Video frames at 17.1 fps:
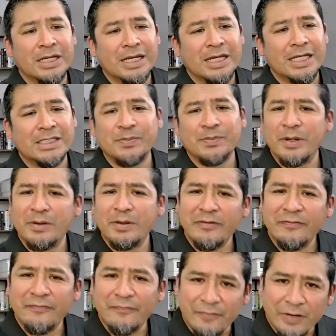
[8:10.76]
it's very
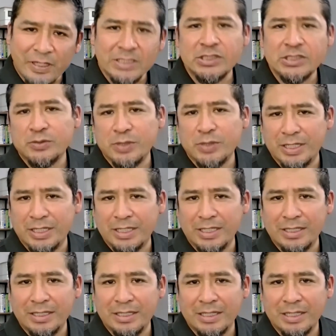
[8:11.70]

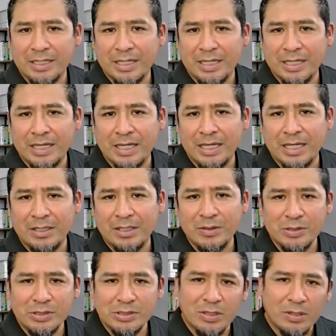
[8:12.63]
frustrating, and you
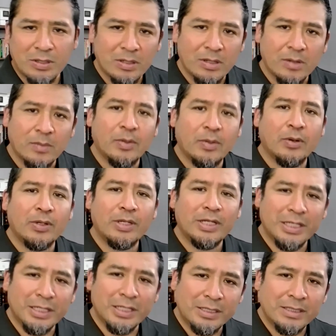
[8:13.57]
start
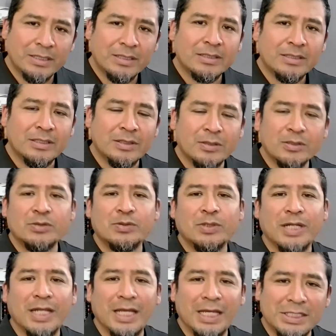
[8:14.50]
avoiding those
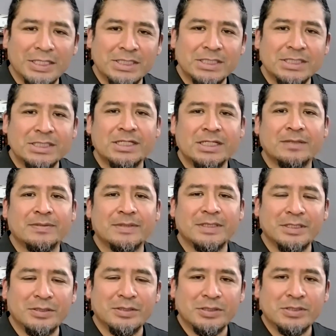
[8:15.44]
relationships,
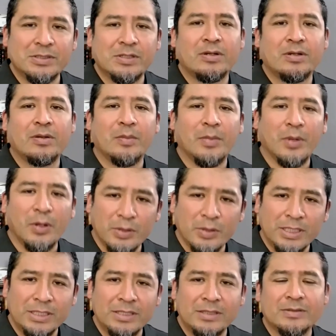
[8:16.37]
and you start
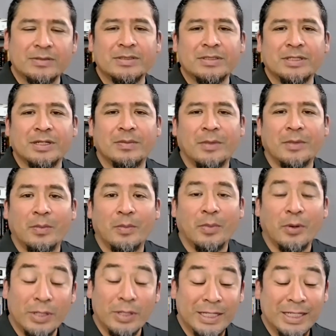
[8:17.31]
avoiding
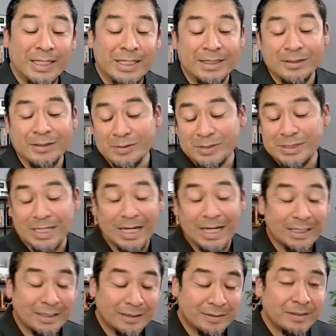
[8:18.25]
those
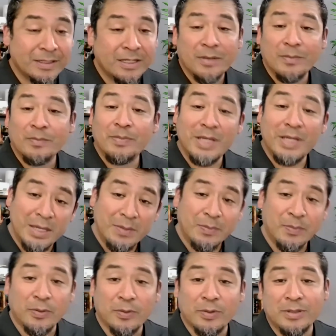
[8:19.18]
kind of
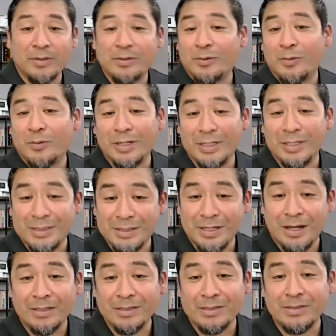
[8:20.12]
people, and you don't want to
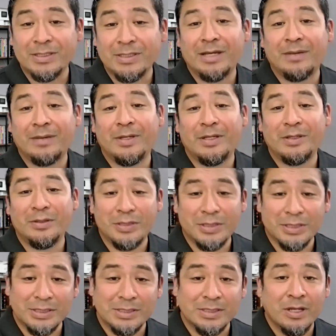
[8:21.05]
talk to them, and you
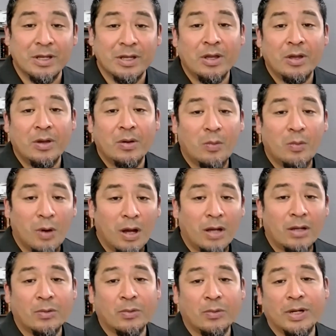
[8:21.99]
just
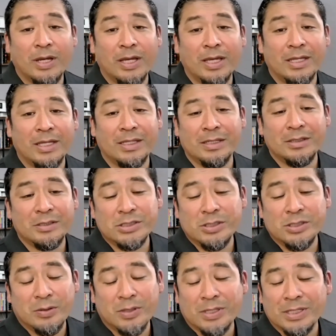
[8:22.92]
walk away, and there's
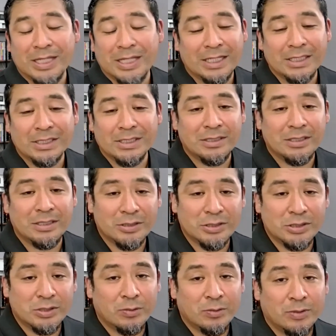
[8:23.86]
no connection,
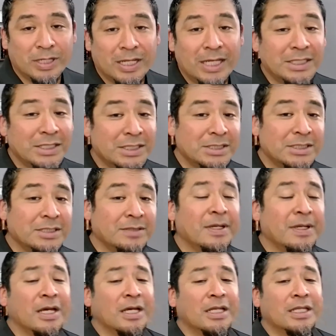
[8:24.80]
there's no relationship.
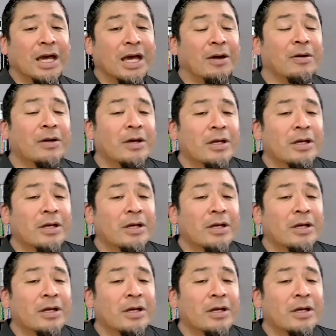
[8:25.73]
Now,